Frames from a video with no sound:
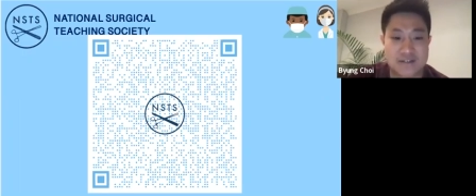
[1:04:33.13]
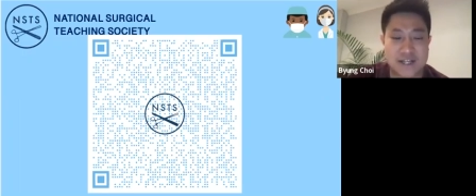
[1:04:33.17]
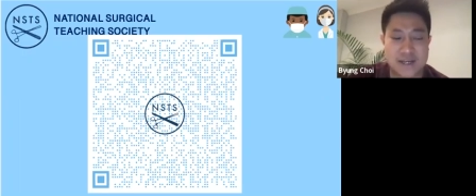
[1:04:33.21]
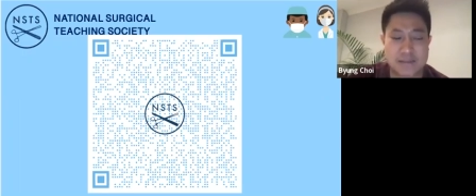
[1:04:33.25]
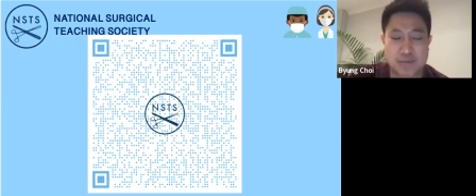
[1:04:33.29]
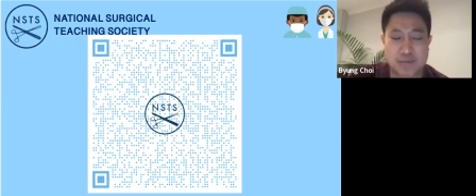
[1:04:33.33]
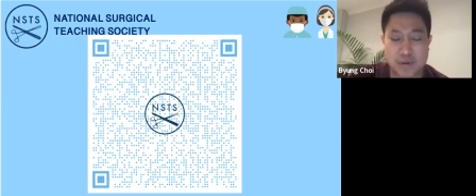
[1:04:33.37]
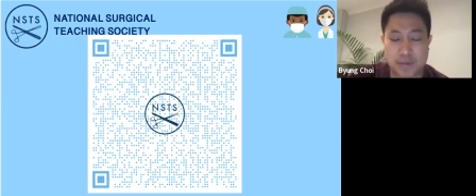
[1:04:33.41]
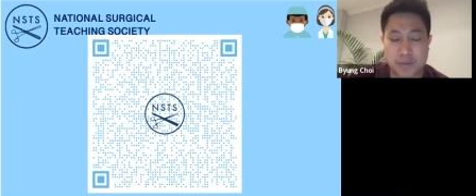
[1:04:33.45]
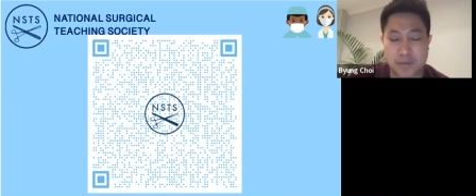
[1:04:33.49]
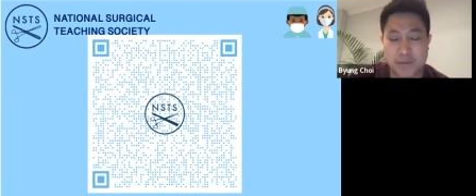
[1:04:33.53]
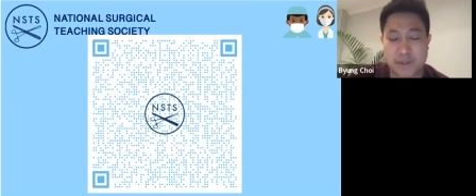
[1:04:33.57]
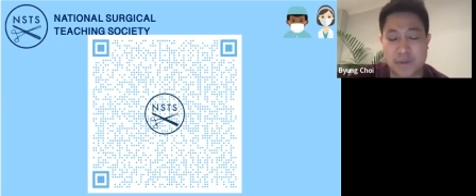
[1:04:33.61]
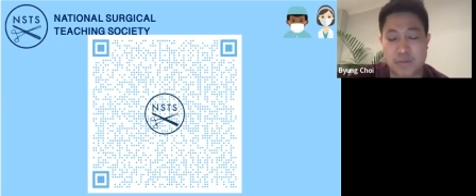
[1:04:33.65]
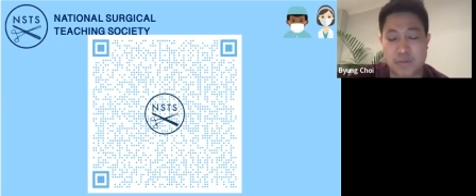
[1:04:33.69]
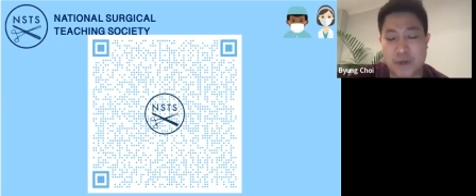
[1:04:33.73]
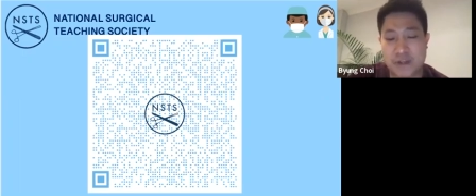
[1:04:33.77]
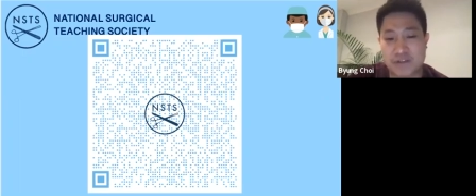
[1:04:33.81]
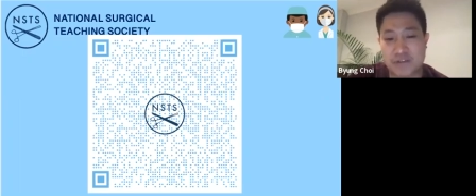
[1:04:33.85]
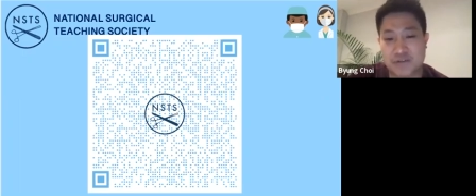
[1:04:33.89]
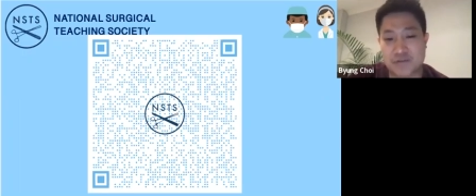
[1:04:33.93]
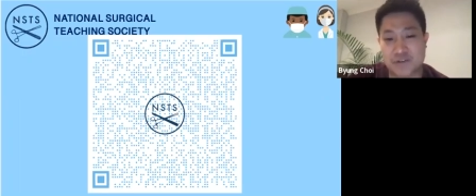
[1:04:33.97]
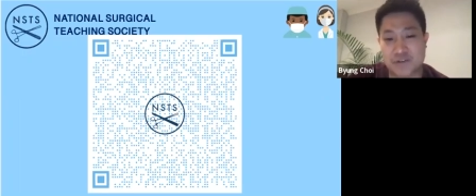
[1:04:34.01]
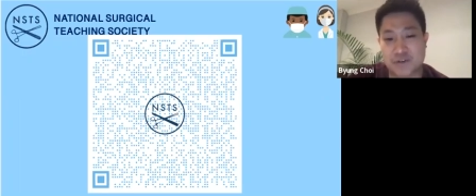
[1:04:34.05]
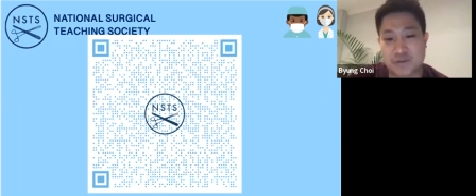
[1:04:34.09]
And I probably
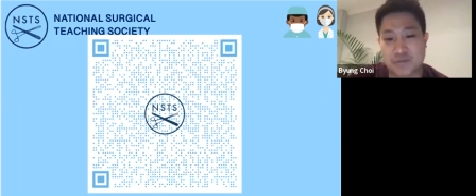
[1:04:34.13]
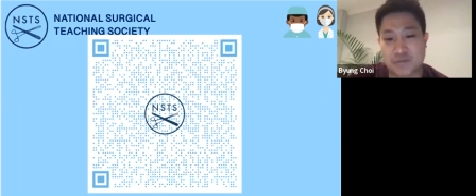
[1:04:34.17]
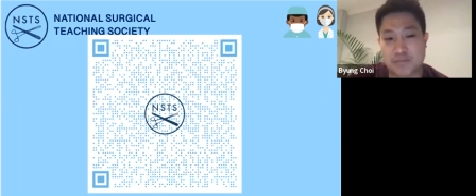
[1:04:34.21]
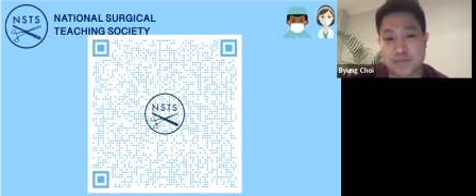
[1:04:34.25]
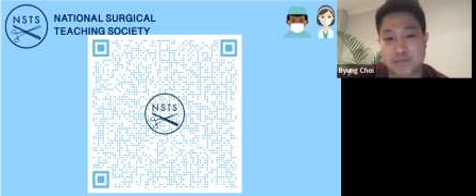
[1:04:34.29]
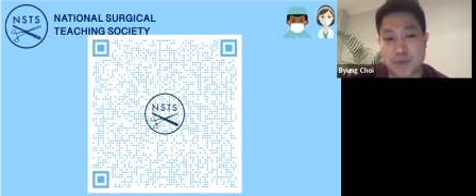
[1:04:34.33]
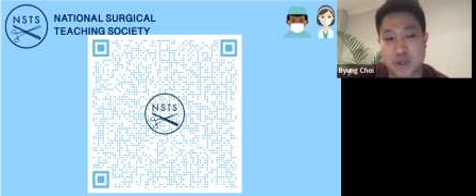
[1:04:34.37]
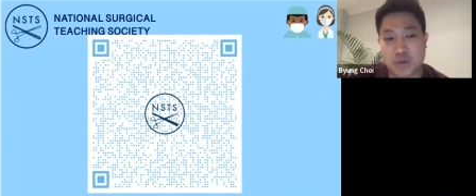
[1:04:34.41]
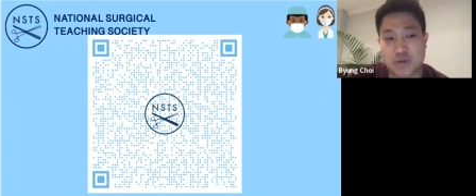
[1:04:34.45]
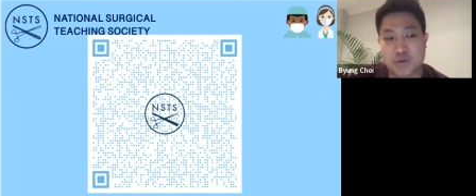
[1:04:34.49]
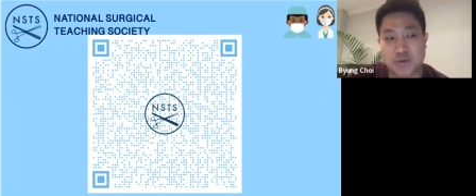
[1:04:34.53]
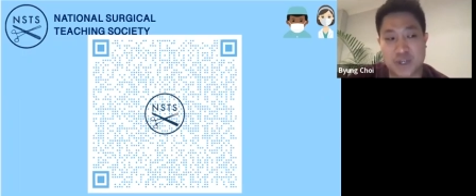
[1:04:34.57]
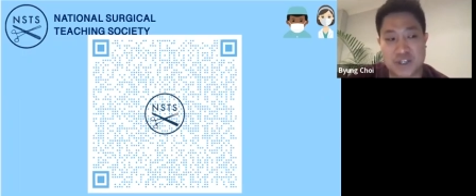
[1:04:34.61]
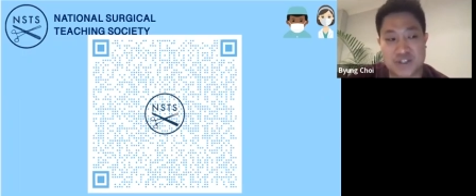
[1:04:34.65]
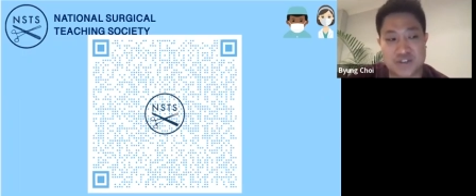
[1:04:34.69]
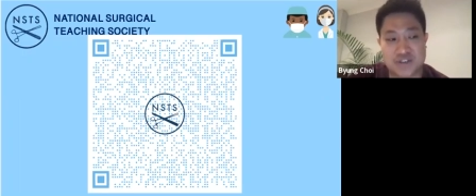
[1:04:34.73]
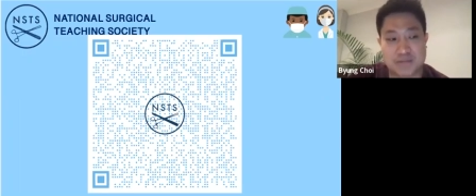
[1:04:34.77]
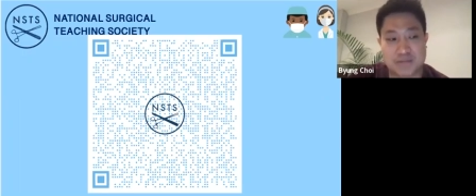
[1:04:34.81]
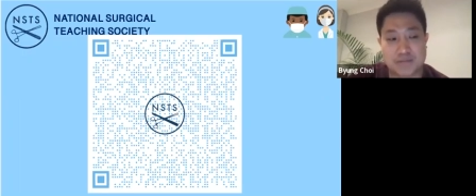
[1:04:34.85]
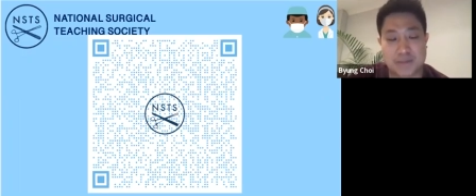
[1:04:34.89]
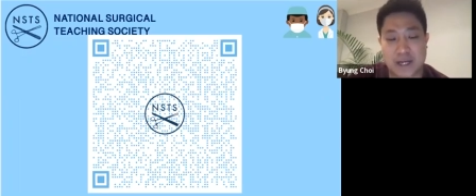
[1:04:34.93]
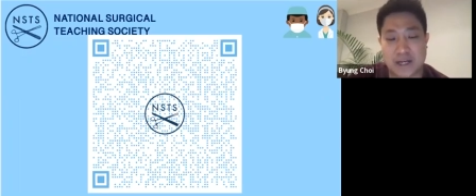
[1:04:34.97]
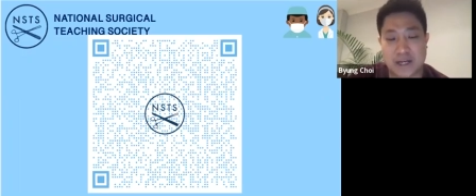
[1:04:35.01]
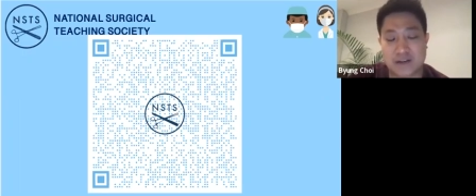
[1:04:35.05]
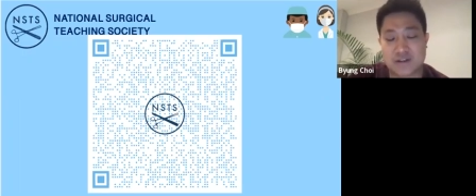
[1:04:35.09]
went through both
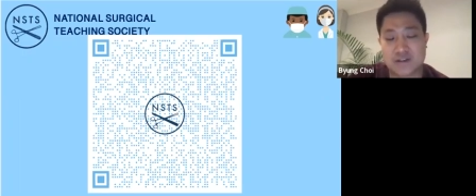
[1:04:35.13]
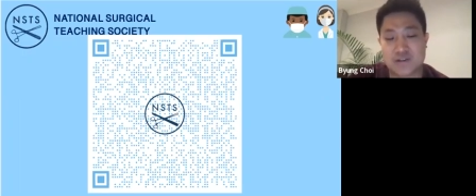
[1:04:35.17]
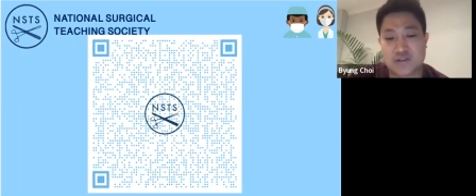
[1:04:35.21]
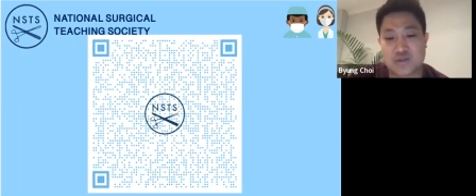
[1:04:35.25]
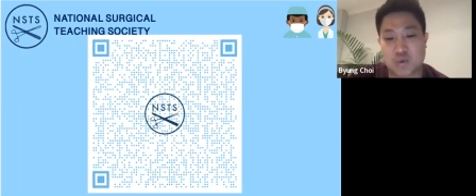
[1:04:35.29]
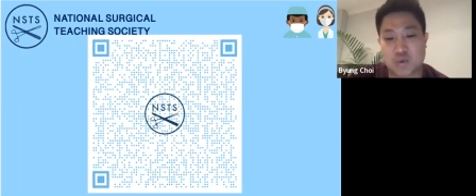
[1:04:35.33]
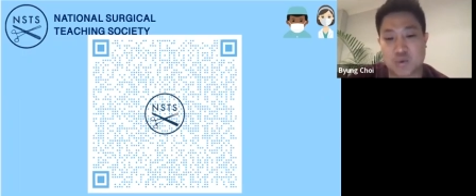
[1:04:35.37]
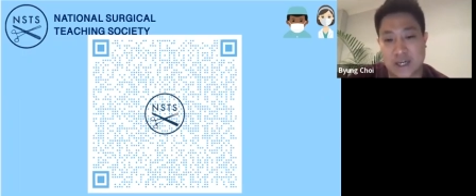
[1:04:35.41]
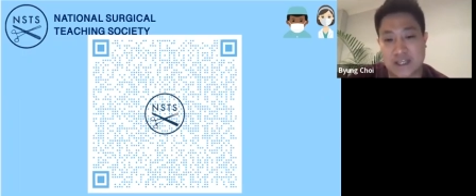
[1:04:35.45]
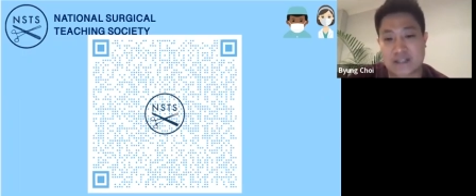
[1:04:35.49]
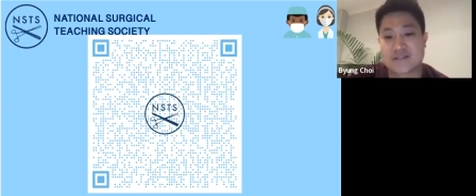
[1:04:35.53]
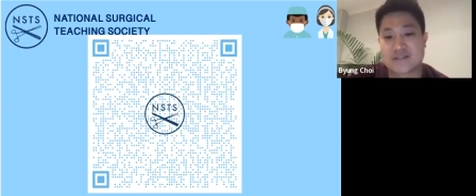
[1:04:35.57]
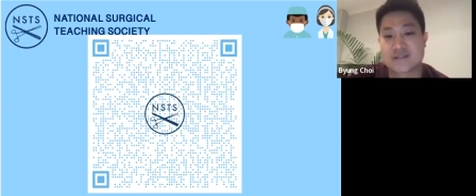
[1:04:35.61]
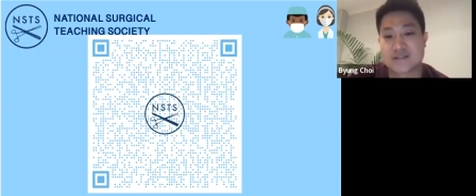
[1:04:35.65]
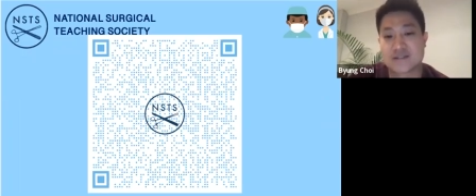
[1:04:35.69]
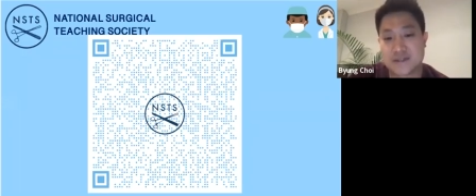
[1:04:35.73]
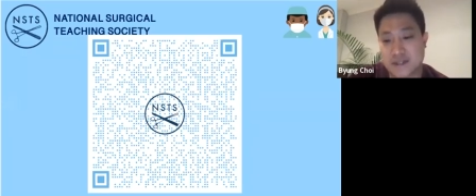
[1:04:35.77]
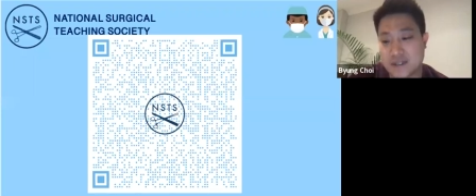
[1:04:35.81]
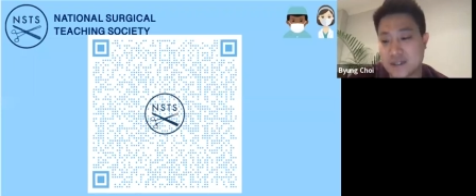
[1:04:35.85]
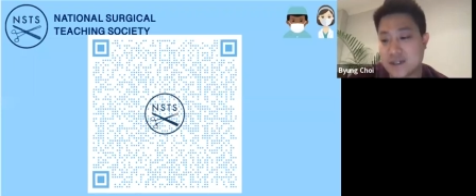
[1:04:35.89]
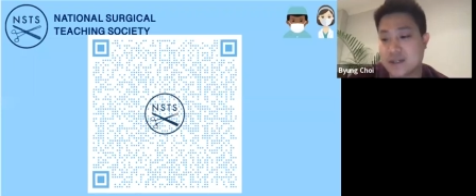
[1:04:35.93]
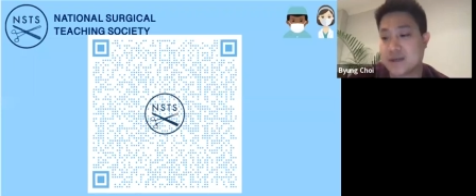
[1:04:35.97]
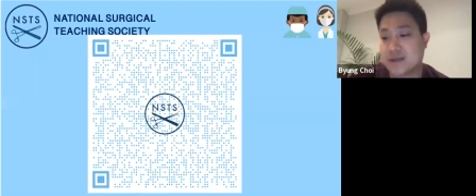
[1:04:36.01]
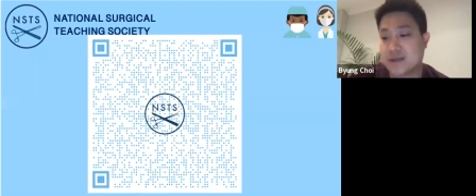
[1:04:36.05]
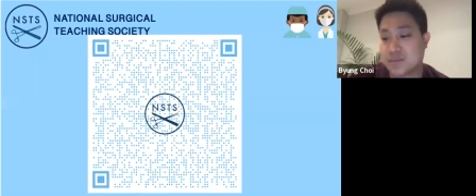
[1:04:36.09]
question bank twice
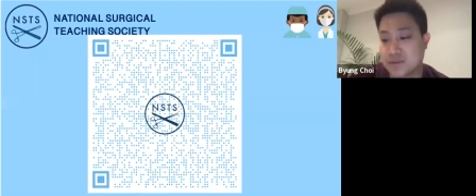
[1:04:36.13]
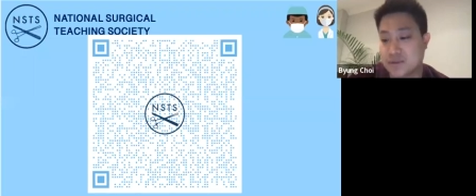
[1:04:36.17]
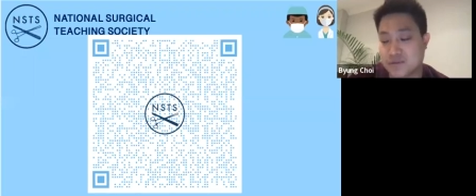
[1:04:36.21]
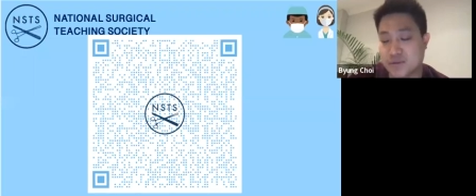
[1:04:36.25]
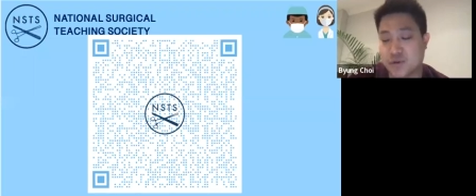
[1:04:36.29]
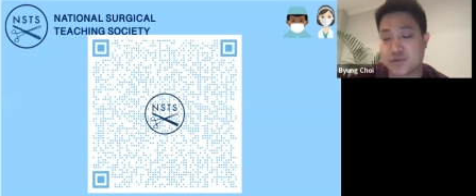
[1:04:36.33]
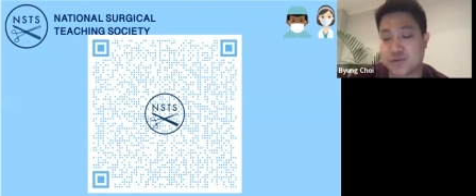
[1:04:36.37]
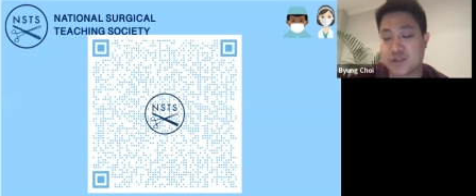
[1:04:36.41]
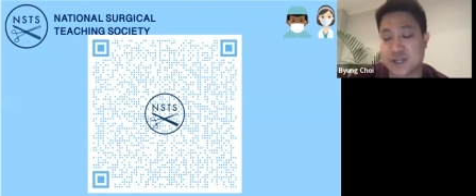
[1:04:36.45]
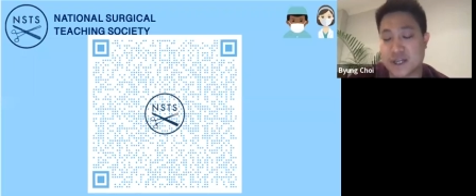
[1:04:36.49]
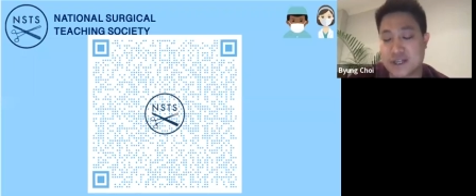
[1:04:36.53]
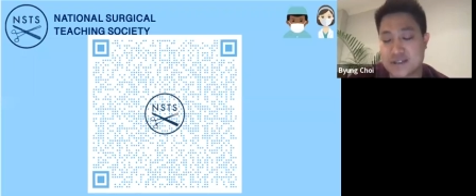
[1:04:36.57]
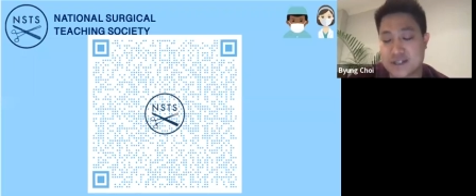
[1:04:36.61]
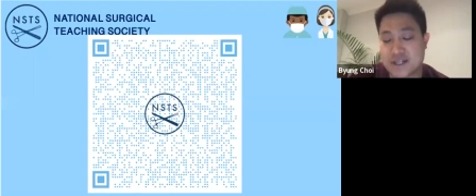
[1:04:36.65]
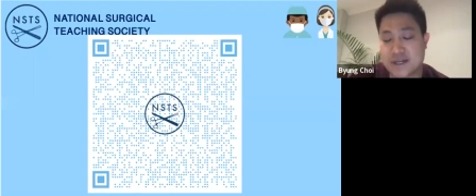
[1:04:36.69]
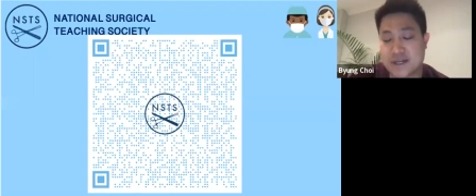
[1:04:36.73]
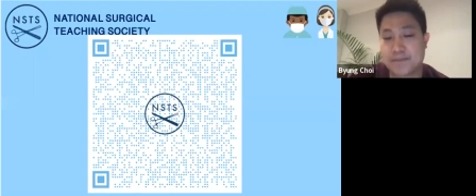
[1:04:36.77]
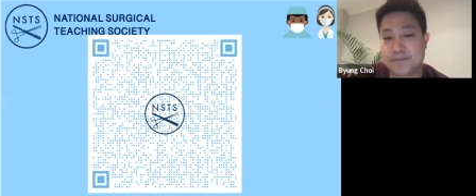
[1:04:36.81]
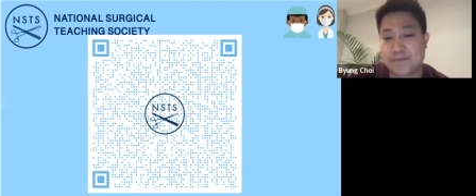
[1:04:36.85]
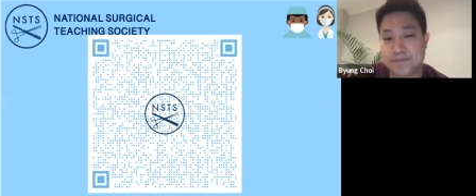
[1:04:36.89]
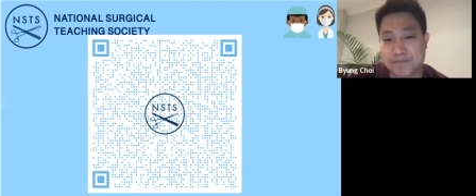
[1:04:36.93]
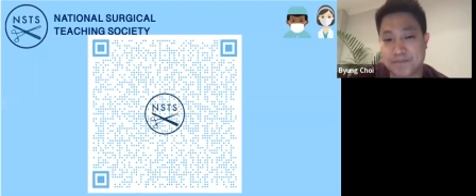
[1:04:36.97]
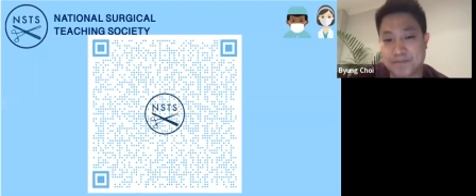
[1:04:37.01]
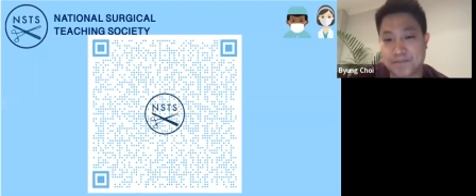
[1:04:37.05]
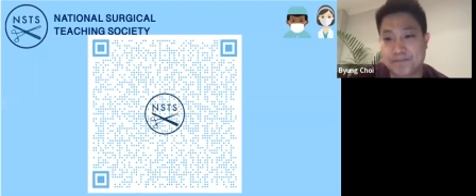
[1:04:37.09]
before the
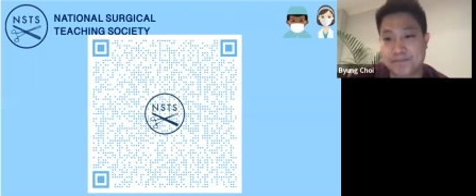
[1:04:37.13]
exam.